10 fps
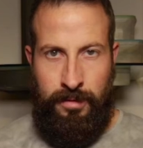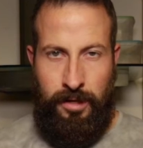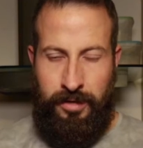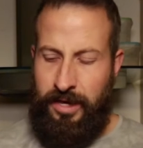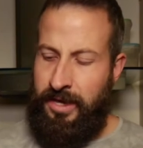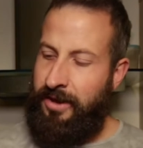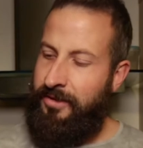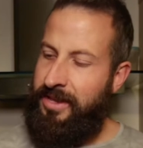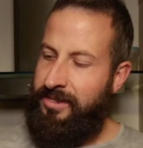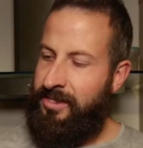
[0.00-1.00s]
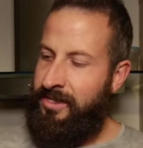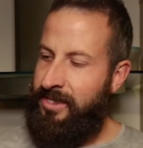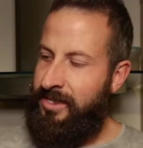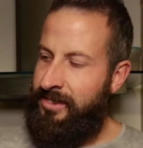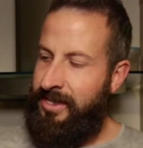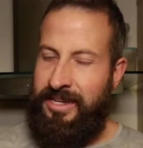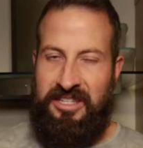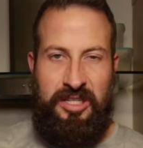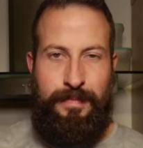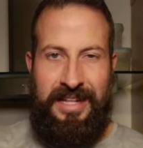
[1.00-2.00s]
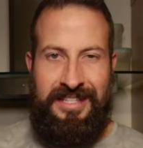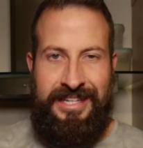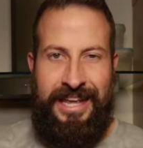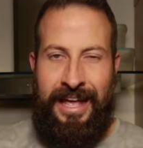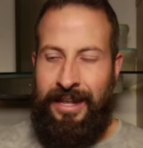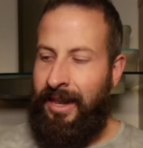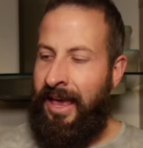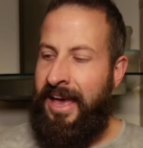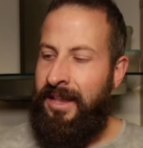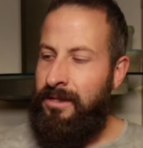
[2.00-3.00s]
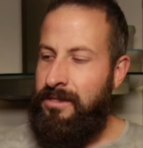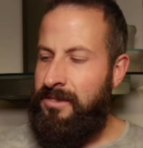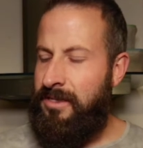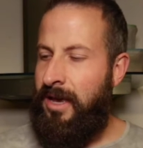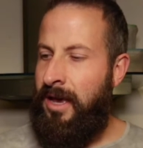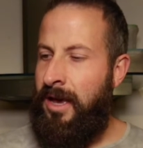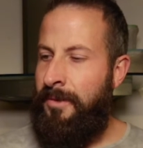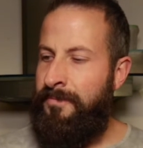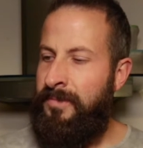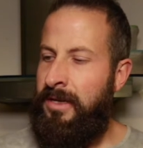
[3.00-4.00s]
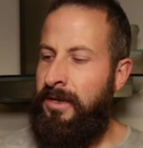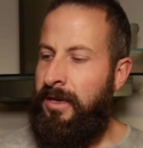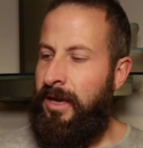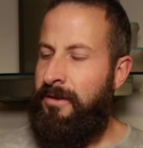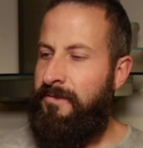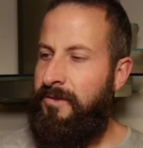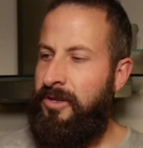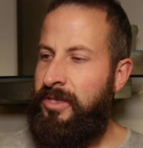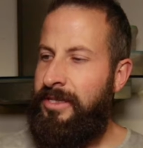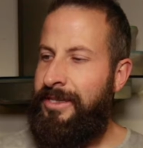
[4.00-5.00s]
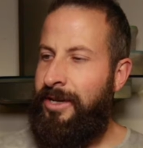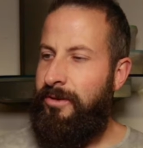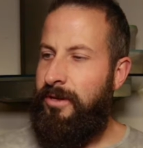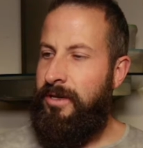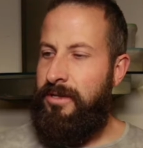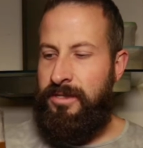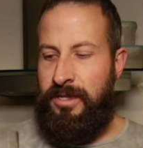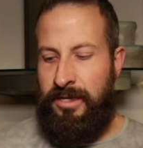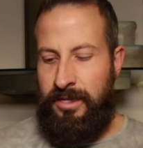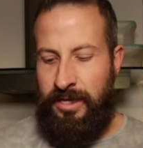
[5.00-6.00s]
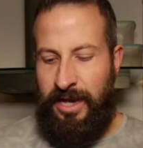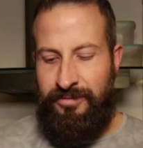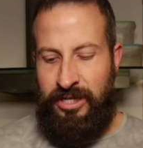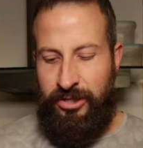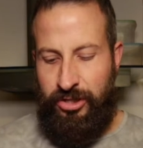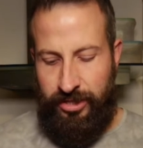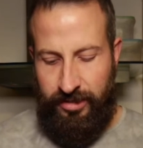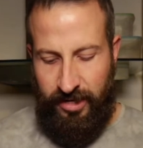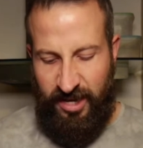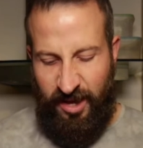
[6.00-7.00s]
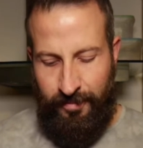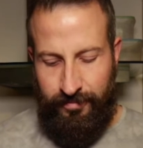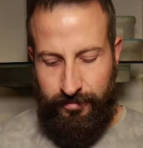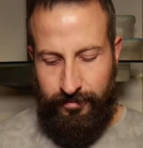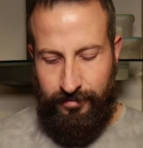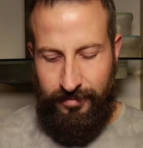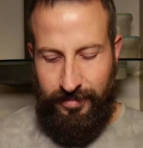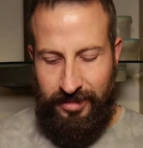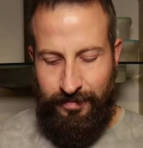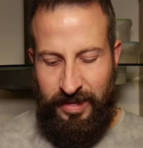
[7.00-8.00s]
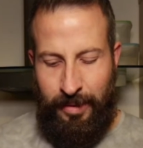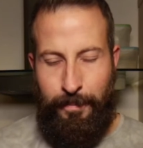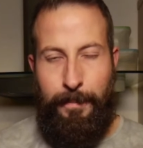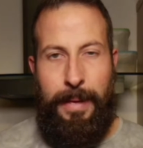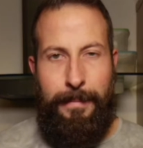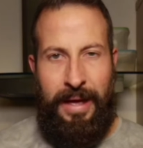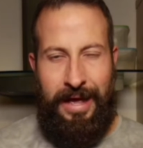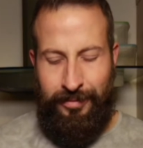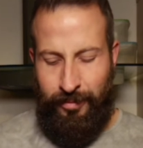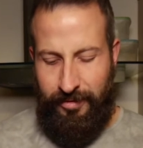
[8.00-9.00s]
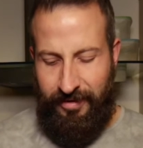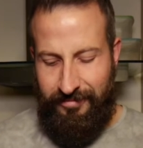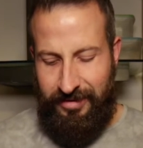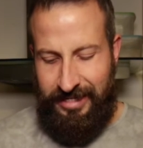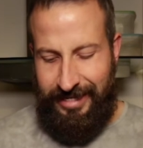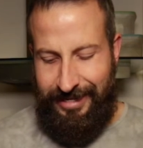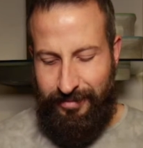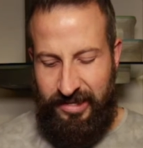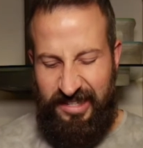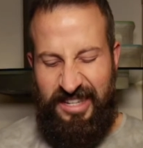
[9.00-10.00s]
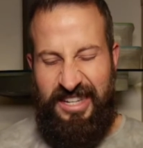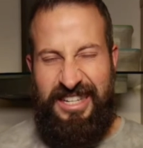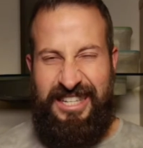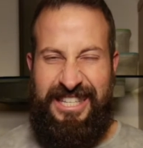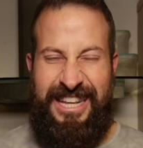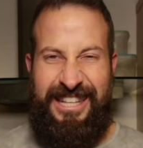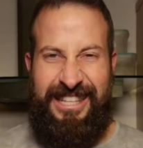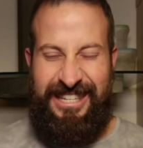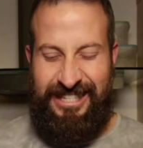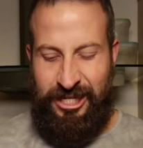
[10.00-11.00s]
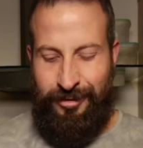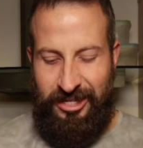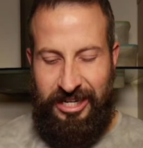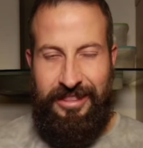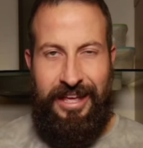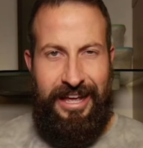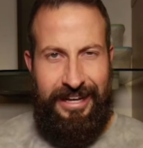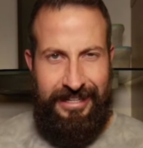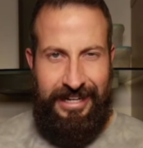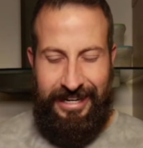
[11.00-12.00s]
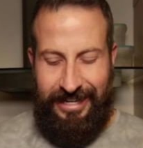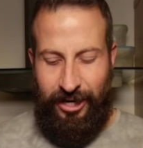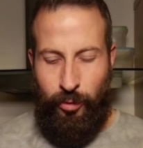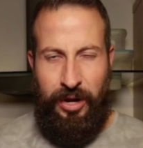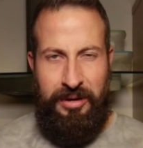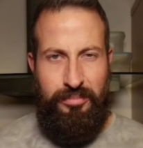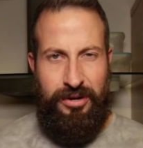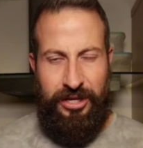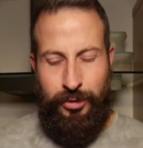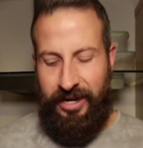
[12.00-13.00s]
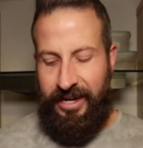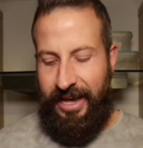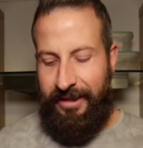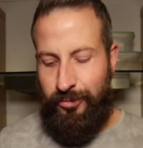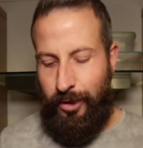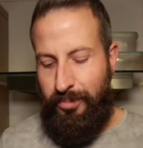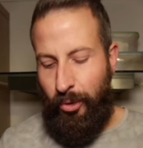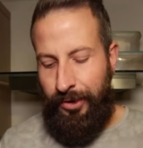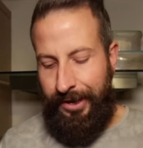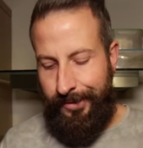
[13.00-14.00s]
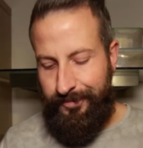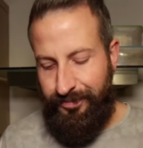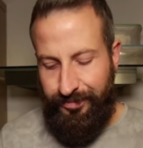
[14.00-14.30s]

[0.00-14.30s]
Okay, here it is. This is the Spezial Hells, and first thing to note is head retention. It's been a bit better than what we've had recently, but still there's not much head there, and it kind of went pretty quickly after I poured it.